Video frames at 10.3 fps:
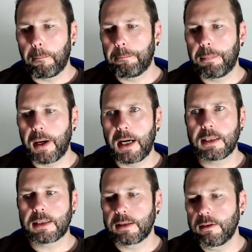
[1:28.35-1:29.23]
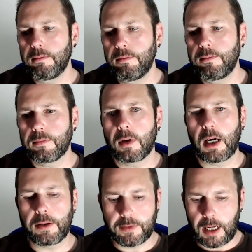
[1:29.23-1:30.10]
but
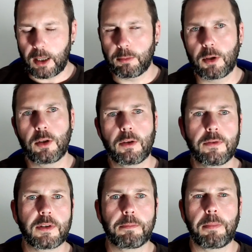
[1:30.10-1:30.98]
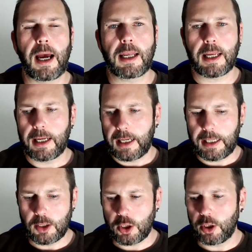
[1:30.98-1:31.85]
I've now moved back
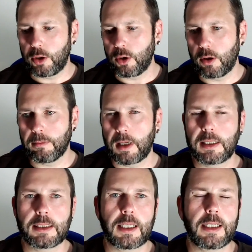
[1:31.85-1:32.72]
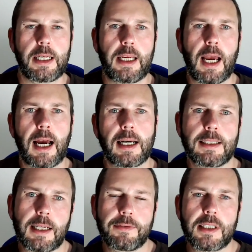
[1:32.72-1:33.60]
into my study and
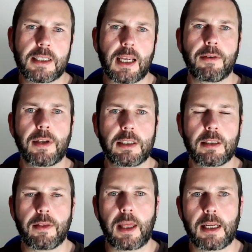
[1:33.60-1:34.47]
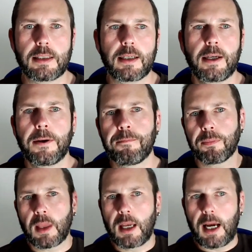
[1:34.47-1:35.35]
I've discovered that
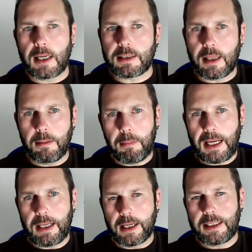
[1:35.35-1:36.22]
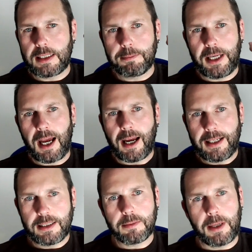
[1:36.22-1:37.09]
as the main light is
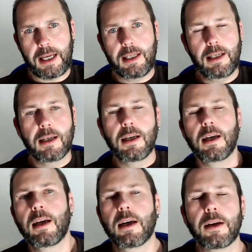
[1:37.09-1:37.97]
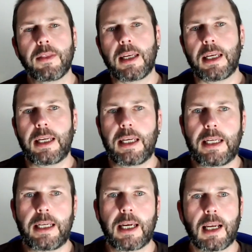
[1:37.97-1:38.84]
behind me,
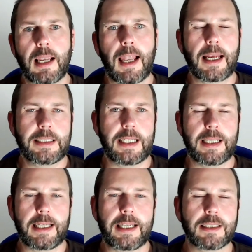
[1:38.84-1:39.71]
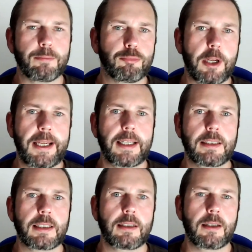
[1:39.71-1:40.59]
the lighting isn't
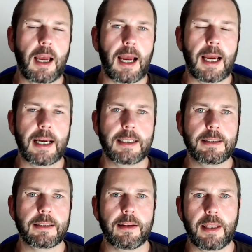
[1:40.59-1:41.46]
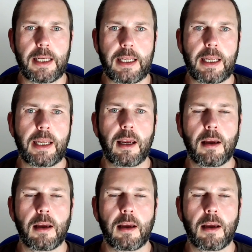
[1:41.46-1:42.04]
brilliant and the